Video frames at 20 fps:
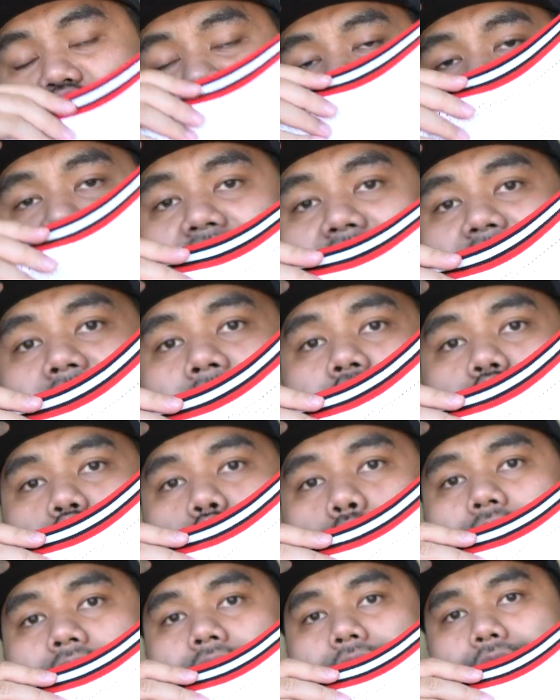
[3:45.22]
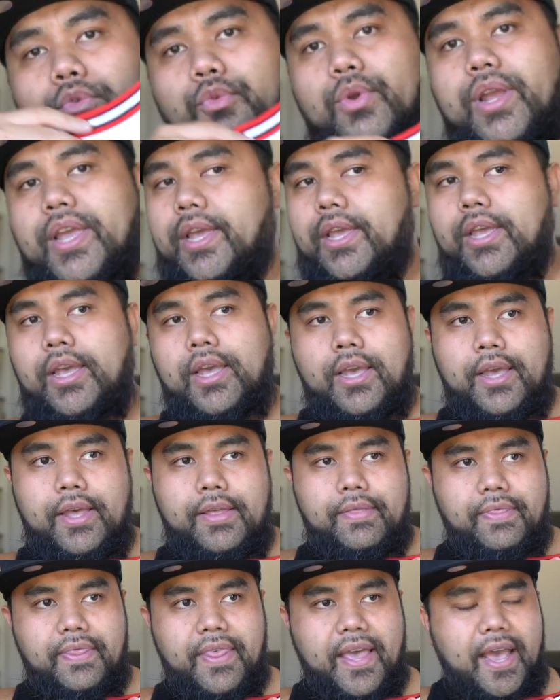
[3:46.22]
giant 23
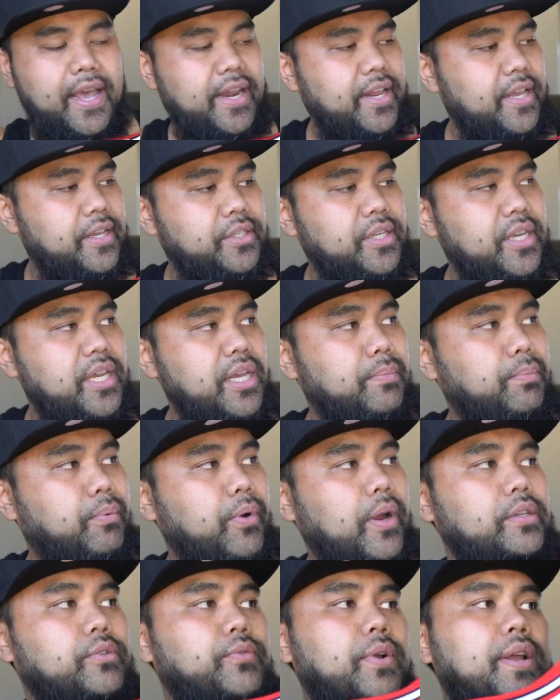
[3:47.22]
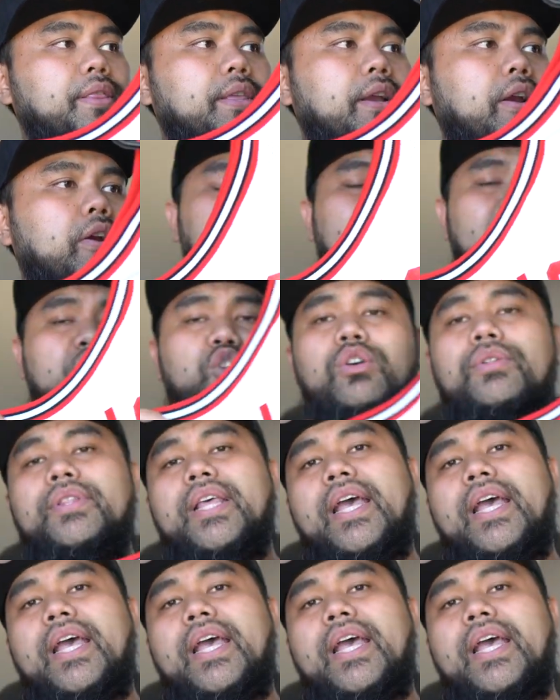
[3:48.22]
that is heat pressed right there. Mitchell